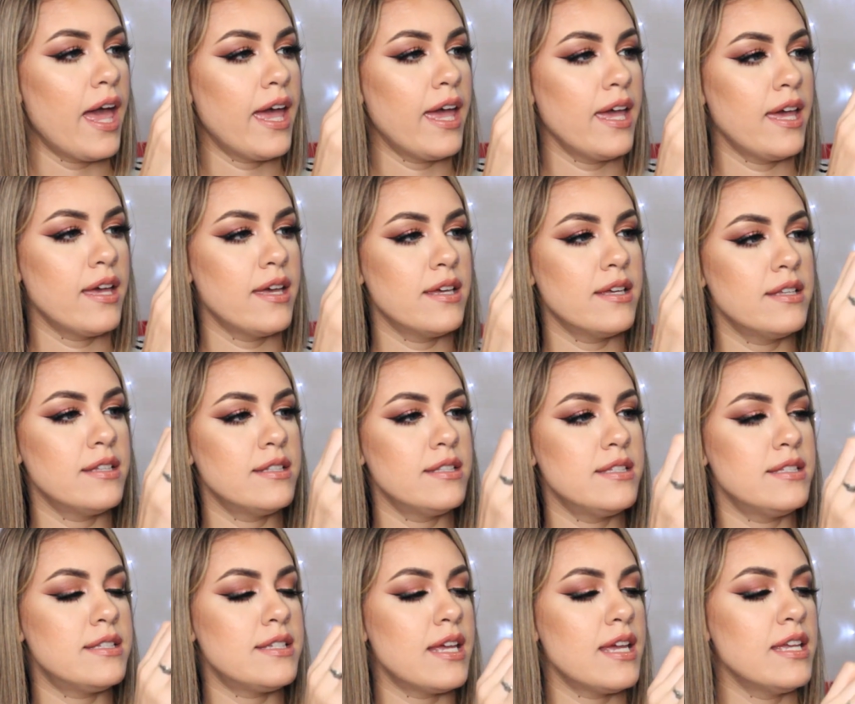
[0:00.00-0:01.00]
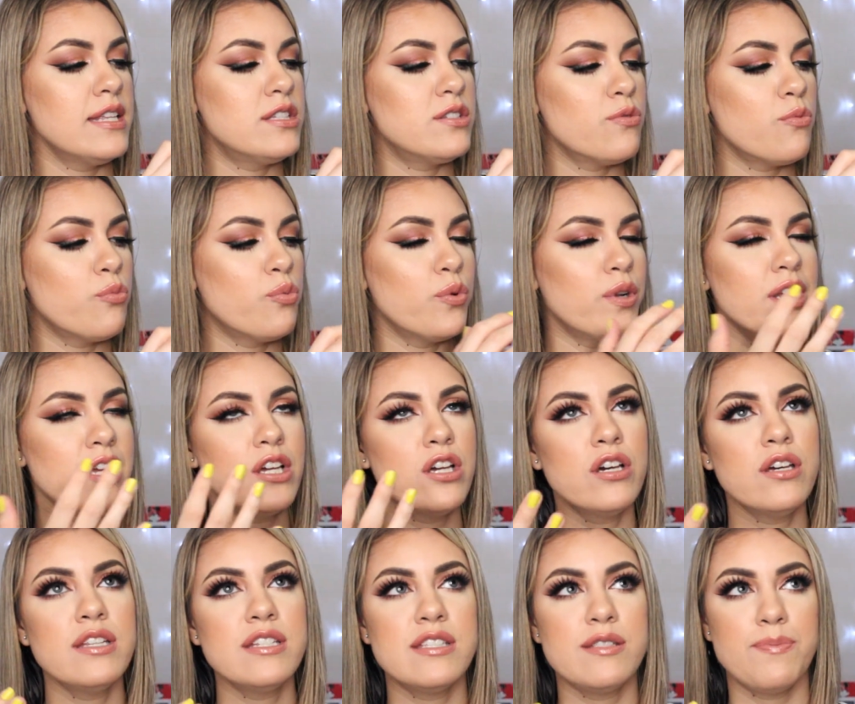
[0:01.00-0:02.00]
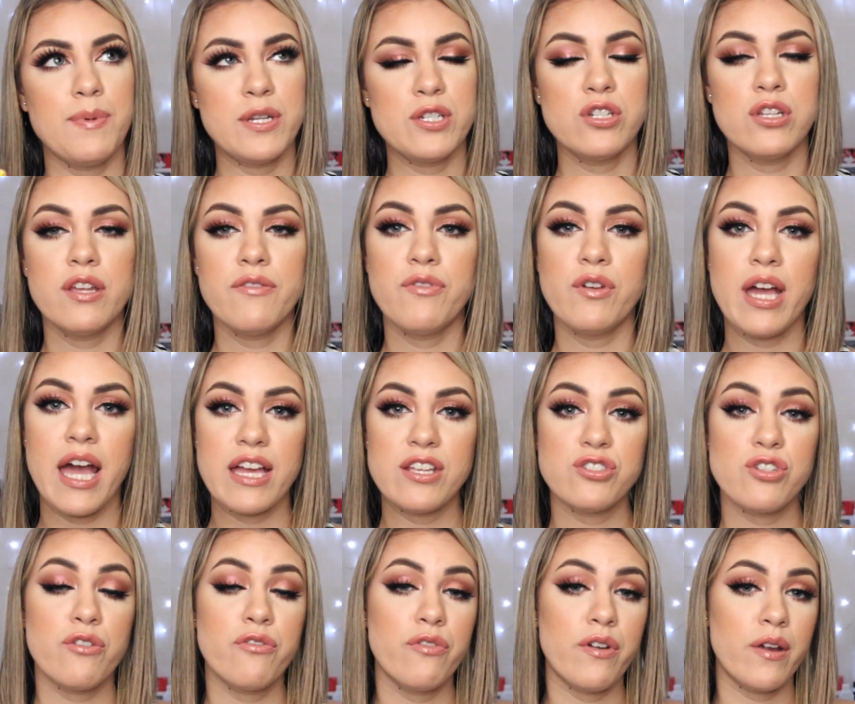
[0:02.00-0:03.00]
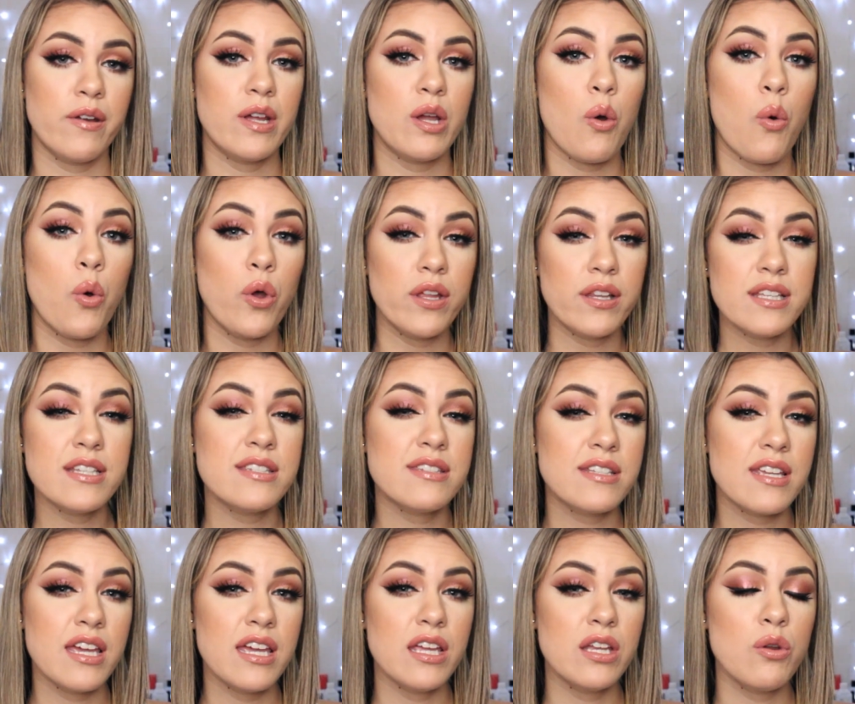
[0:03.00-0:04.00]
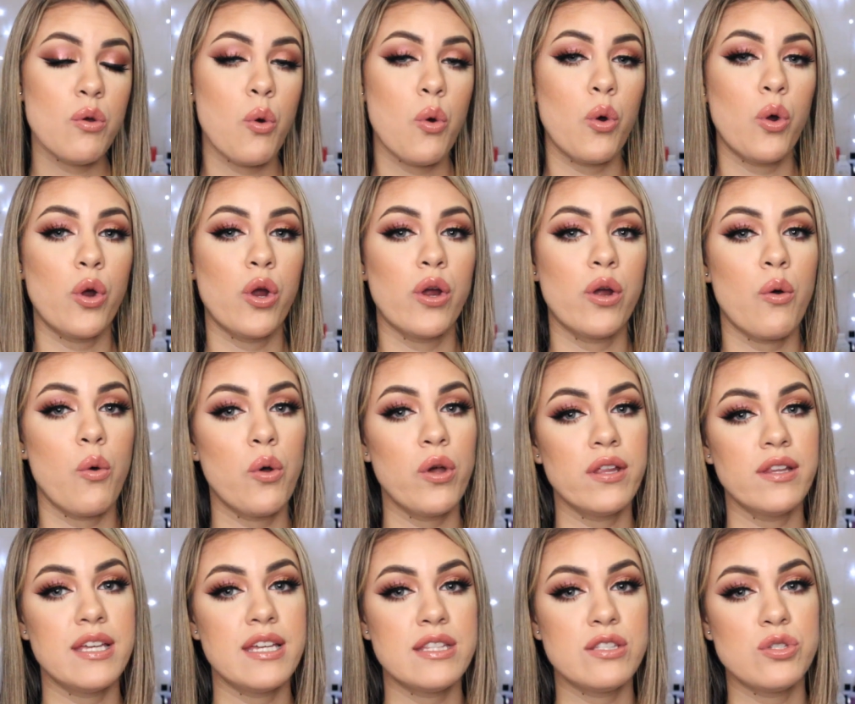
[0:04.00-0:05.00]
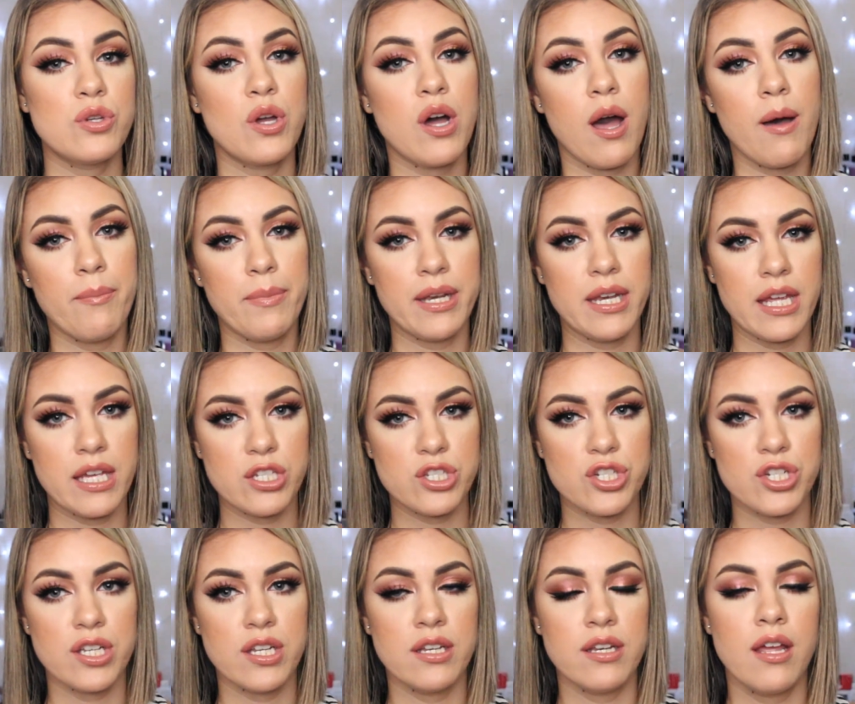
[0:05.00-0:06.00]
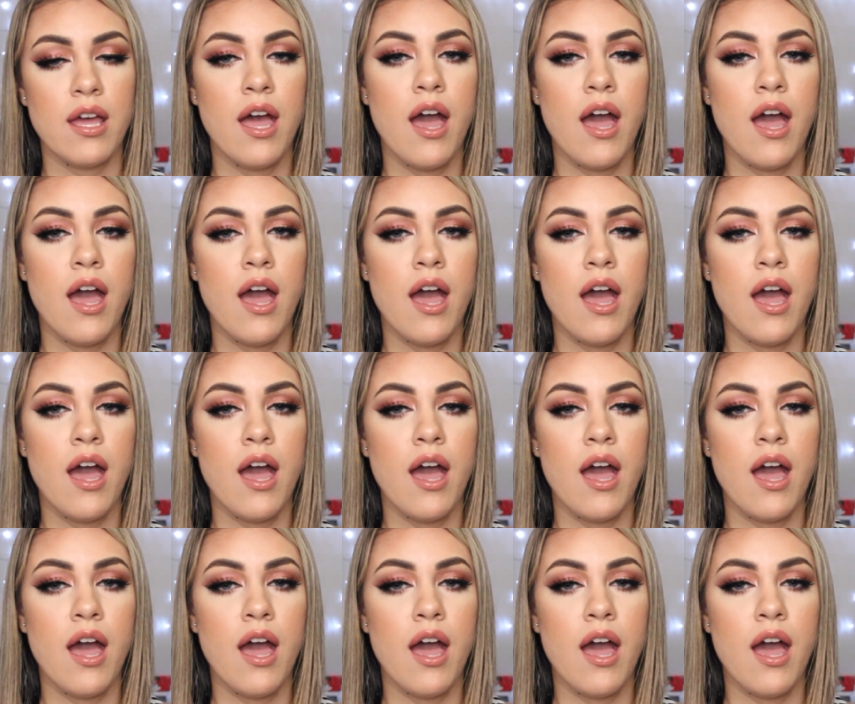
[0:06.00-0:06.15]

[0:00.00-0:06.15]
and it's really good, especially if you guys are very oily skin or oily to combination.